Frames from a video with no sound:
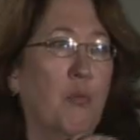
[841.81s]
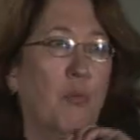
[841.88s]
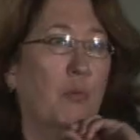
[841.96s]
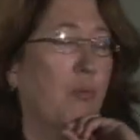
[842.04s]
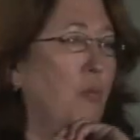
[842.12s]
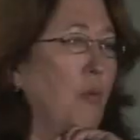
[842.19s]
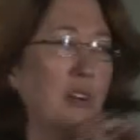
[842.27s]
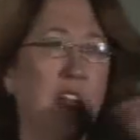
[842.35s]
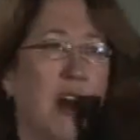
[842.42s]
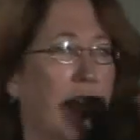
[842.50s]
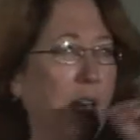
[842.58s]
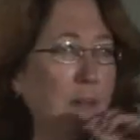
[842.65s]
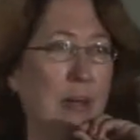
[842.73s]
when we're
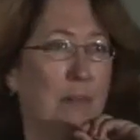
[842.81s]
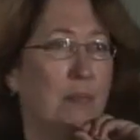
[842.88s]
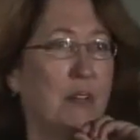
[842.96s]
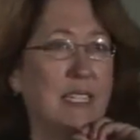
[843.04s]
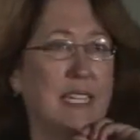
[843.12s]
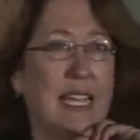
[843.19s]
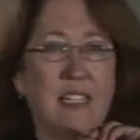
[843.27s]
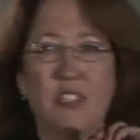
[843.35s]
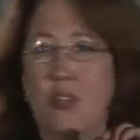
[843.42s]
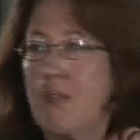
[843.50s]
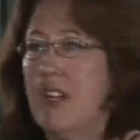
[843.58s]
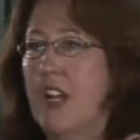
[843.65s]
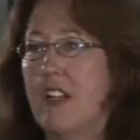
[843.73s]
talking about breast cancer,
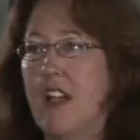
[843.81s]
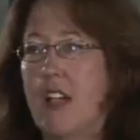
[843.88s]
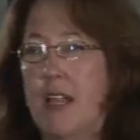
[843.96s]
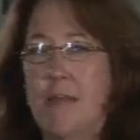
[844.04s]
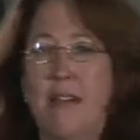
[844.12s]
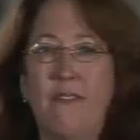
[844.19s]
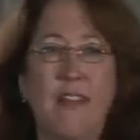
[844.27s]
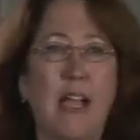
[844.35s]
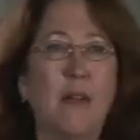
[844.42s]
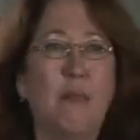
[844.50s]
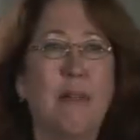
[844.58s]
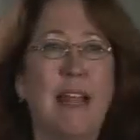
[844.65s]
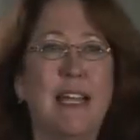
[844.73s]
we're not talking about
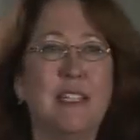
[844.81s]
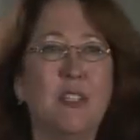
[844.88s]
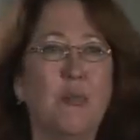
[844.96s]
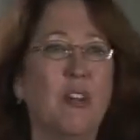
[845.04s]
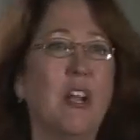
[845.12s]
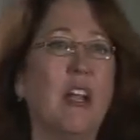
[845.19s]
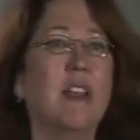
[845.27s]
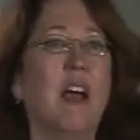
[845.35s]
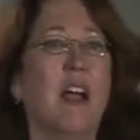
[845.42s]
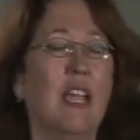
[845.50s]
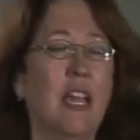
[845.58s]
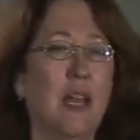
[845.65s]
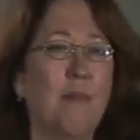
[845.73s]
fibroblasts, and we're not
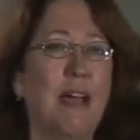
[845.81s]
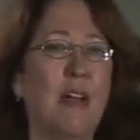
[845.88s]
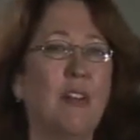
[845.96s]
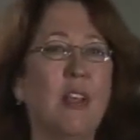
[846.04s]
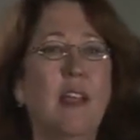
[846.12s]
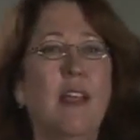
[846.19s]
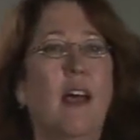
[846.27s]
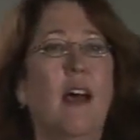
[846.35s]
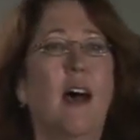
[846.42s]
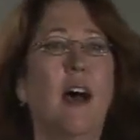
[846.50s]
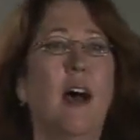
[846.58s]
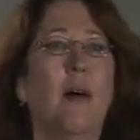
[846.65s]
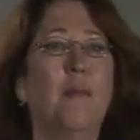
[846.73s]
talking about
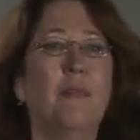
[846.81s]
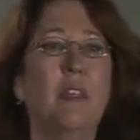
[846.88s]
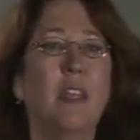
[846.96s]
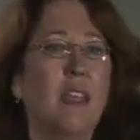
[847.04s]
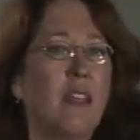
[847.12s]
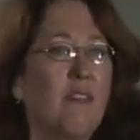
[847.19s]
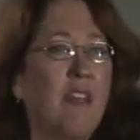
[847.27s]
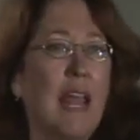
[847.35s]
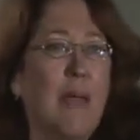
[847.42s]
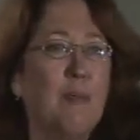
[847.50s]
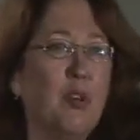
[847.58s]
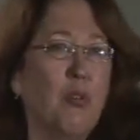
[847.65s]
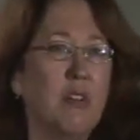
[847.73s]

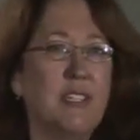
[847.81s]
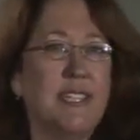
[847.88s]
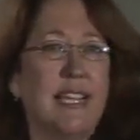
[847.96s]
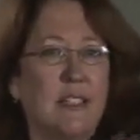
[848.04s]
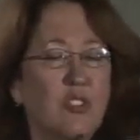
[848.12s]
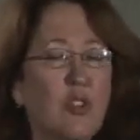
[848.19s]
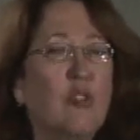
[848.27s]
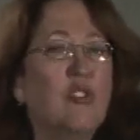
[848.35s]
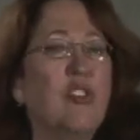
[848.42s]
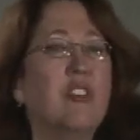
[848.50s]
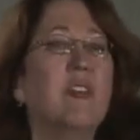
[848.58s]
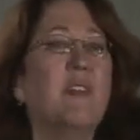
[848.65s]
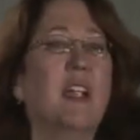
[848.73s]
inflammatory cells. Those
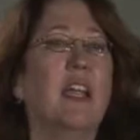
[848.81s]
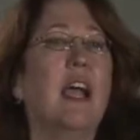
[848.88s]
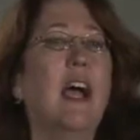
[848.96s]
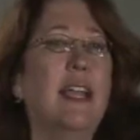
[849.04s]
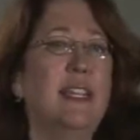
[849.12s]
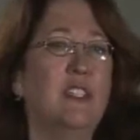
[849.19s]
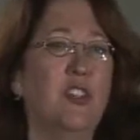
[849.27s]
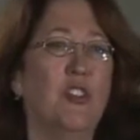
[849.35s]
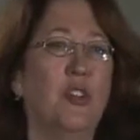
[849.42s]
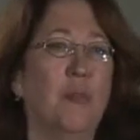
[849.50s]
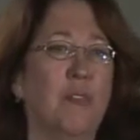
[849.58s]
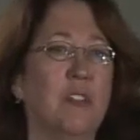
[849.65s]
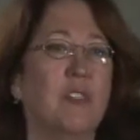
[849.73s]
are different kinds of
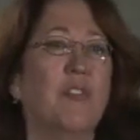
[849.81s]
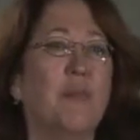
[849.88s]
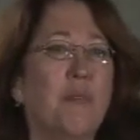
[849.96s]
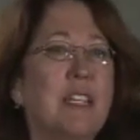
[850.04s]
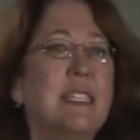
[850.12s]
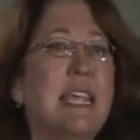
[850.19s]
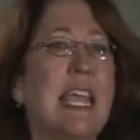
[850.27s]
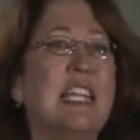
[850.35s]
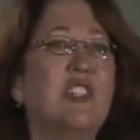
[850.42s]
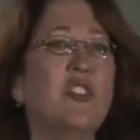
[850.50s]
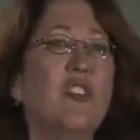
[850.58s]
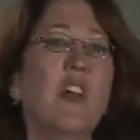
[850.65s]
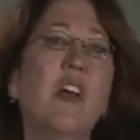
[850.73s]
tumors. For breast
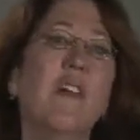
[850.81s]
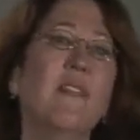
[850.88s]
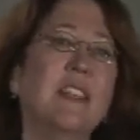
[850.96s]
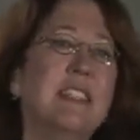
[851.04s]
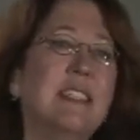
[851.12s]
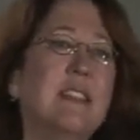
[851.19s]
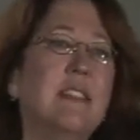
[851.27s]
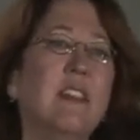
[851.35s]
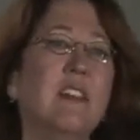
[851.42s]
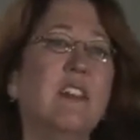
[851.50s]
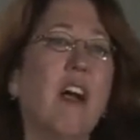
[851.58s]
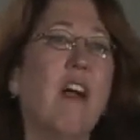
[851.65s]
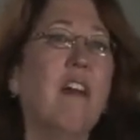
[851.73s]
cancer, the
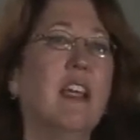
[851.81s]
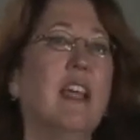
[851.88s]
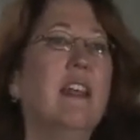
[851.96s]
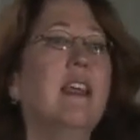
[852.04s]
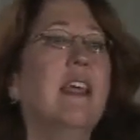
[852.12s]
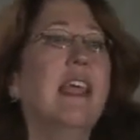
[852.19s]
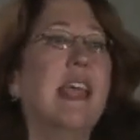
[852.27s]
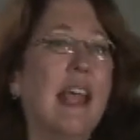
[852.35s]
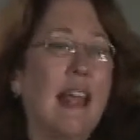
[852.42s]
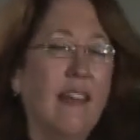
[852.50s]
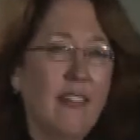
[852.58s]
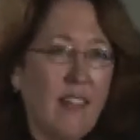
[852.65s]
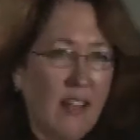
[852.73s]
target
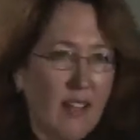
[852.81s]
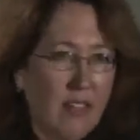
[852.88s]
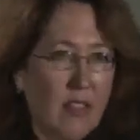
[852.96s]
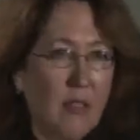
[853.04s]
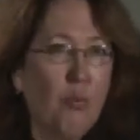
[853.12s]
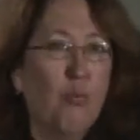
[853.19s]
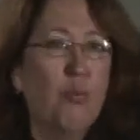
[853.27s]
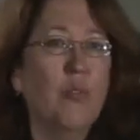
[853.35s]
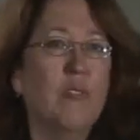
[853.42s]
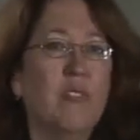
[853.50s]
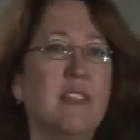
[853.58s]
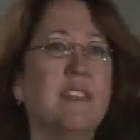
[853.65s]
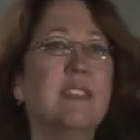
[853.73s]
and
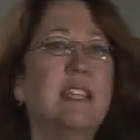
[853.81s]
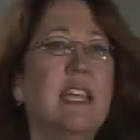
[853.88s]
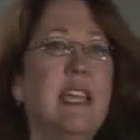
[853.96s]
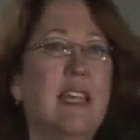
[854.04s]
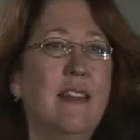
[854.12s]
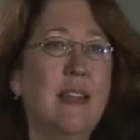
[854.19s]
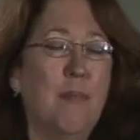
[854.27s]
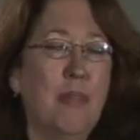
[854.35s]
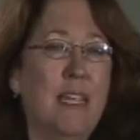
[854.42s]
the seed that